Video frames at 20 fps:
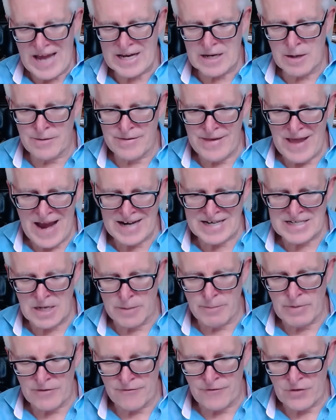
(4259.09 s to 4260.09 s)

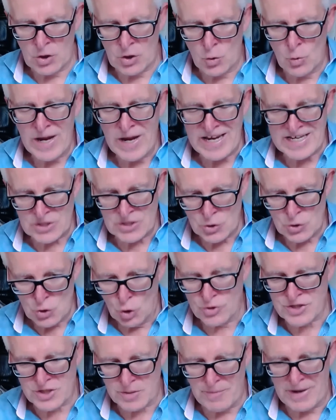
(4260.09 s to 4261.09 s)
academic view is
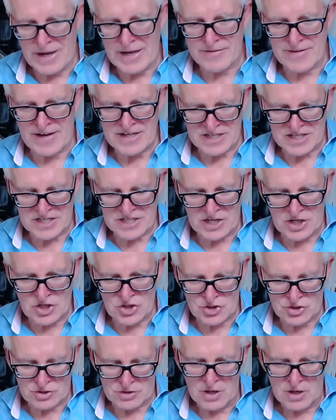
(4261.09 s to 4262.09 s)
not to make that
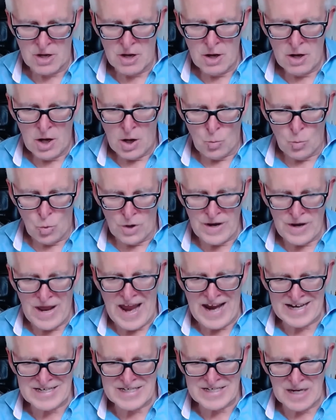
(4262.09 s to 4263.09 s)
distinction. And what
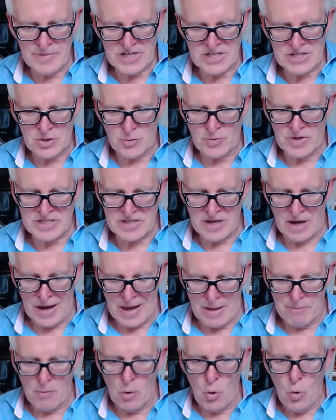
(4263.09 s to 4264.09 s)
academics do is to lump